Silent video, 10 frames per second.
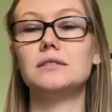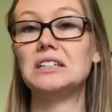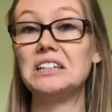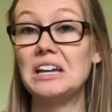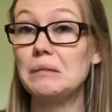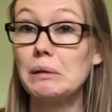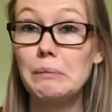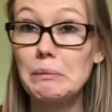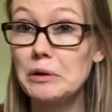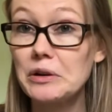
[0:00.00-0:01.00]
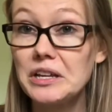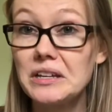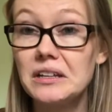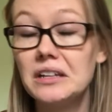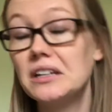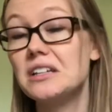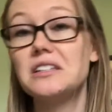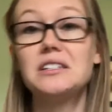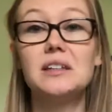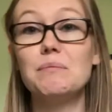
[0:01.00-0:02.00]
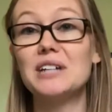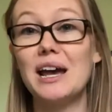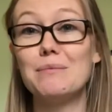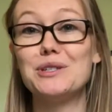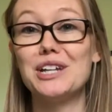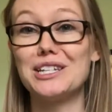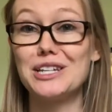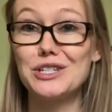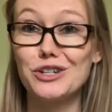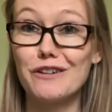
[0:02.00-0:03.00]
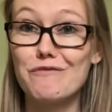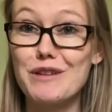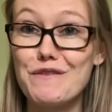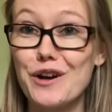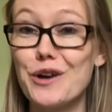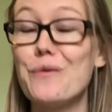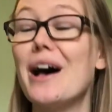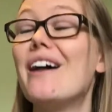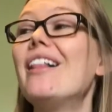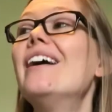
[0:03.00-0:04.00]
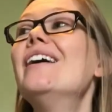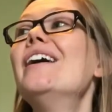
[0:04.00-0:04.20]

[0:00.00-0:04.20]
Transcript: Again, my memory sometimes doesn't serve me very well.